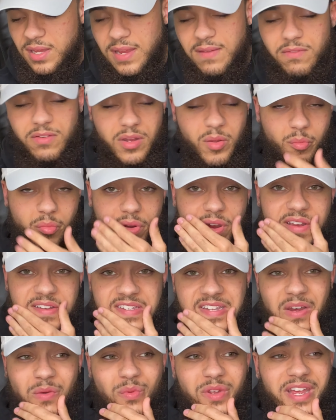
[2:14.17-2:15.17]
Even the breads
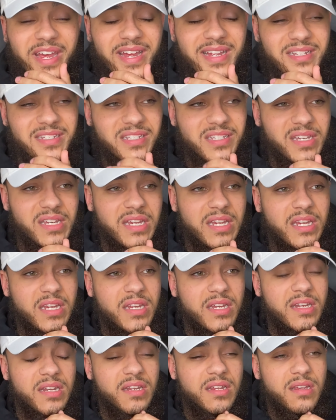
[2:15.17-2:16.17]
that we had seen
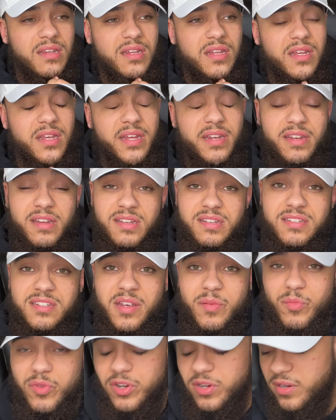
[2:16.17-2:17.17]
in
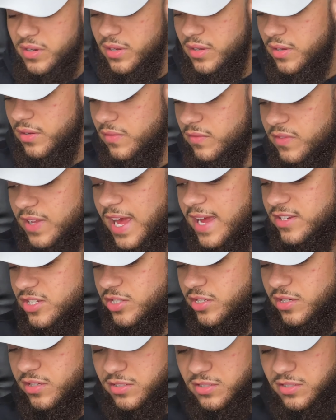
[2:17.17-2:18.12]
December of last year.